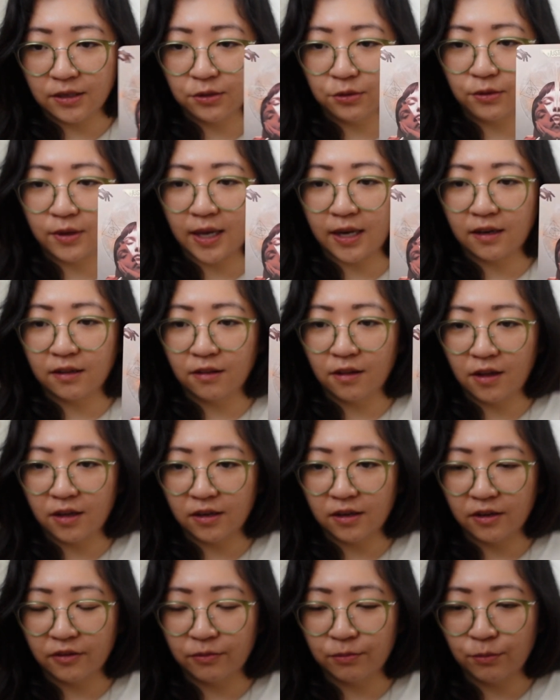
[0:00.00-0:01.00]
You get a
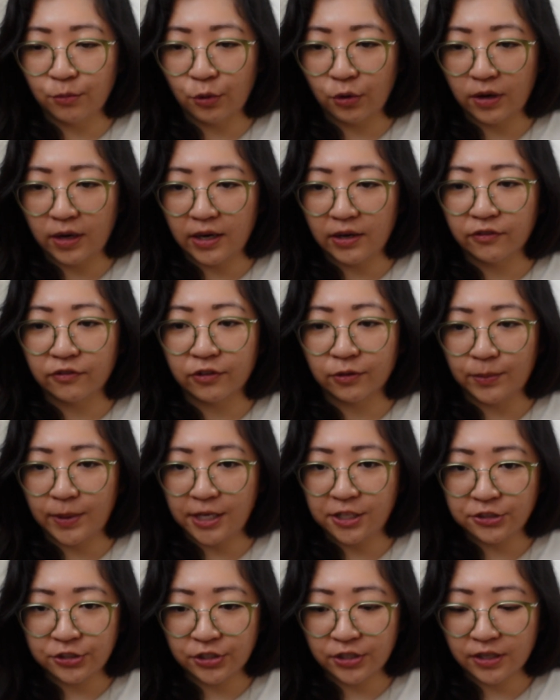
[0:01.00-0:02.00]
lot of more
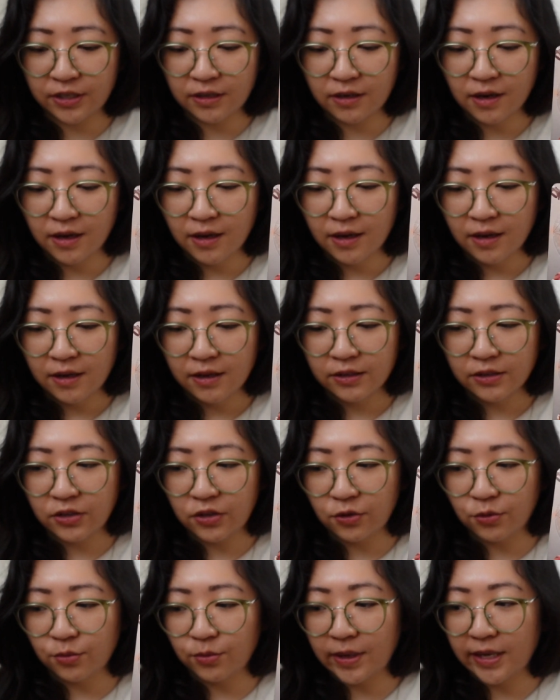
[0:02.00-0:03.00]
information,
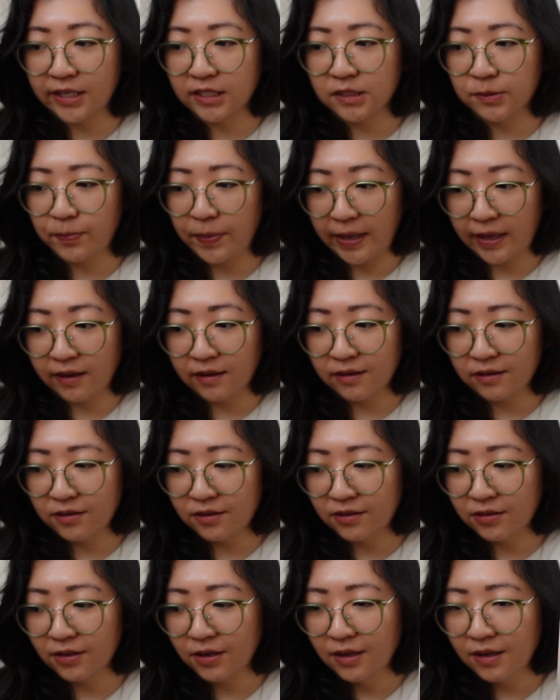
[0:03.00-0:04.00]
you expand,